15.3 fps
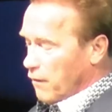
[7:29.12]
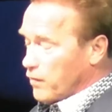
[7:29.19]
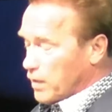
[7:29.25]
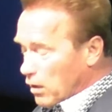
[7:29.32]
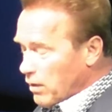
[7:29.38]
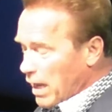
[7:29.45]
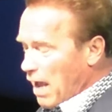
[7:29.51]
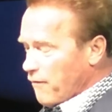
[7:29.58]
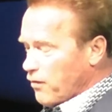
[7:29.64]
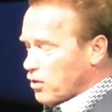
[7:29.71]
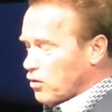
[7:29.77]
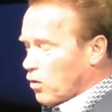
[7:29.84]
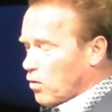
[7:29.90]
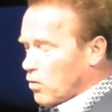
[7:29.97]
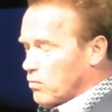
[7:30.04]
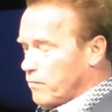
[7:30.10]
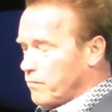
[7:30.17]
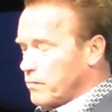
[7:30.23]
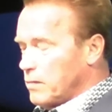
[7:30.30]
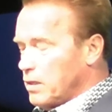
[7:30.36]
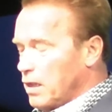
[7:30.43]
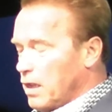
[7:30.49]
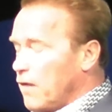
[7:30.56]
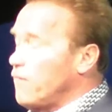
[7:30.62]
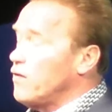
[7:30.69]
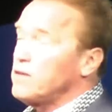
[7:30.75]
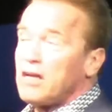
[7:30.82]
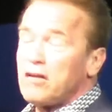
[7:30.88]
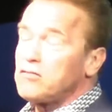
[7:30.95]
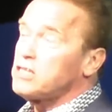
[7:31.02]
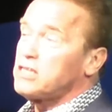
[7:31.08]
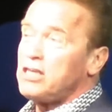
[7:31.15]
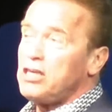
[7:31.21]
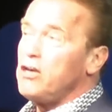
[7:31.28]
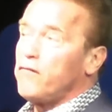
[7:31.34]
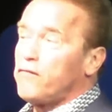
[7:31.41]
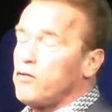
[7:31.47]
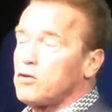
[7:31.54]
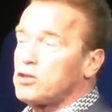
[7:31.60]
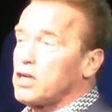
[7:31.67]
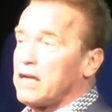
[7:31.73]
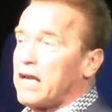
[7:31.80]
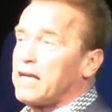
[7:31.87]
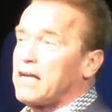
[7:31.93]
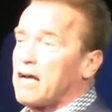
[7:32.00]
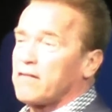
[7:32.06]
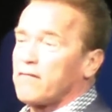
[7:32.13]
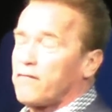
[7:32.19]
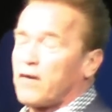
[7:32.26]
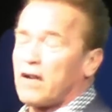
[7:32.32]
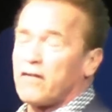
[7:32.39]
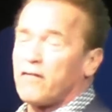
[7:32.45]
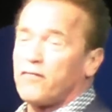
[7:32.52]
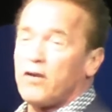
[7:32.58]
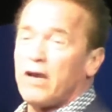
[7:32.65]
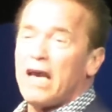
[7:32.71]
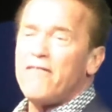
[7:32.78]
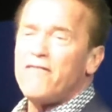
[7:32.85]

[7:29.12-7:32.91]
if you don't have a goal, if you don't see your future laid out in front of you,